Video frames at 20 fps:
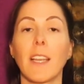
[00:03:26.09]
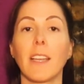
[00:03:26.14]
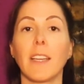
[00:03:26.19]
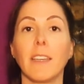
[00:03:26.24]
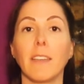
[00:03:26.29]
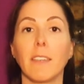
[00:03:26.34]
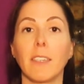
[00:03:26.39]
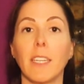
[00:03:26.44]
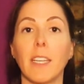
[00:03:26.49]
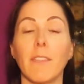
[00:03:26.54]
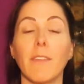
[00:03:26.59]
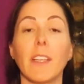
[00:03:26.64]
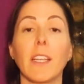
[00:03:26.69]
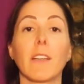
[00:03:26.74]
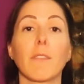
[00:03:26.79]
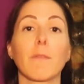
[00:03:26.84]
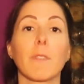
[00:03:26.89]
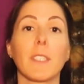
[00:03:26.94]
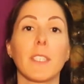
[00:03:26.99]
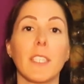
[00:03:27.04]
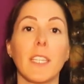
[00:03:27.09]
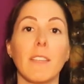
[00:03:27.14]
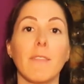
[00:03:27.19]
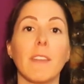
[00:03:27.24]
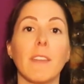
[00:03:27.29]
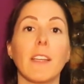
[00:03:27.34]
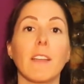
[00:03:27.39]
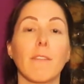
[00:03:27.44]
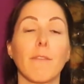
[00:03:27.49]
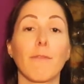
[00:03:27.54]
and giving and
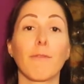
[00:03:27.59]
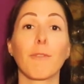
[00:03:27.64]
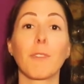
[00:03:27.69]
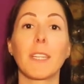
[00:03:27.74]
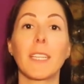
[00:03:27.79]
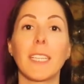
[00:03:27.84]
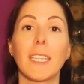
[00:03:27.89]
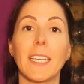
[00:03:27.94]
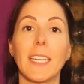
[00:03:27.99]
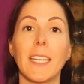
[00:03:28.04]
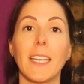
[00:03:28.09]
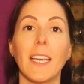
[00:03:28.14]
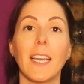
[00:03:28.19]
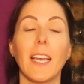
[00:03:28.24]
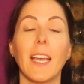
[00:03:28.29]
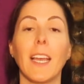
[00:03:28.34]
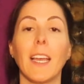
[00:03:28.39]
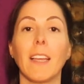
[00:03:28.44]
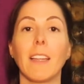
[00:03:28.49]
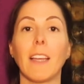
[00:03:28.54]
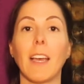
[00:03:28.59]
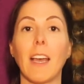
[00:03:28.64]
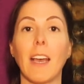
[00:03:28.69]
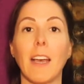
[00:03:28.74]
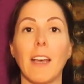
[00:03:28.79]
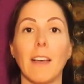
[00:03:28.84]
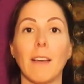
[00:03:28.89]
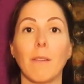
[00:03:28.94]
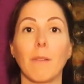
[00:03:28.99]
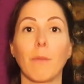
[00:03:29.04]
receiving freely
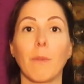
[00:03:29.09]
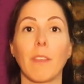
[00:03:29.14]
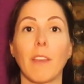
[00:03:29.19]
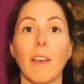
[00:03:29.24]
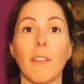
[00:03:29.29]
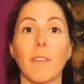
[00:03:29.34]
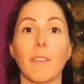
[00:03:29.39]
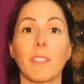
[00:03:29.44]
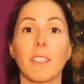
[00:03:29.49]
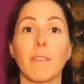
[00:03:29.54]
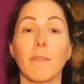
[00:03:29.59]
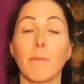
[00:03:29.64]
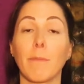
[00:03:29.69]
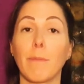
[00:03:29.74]
with others.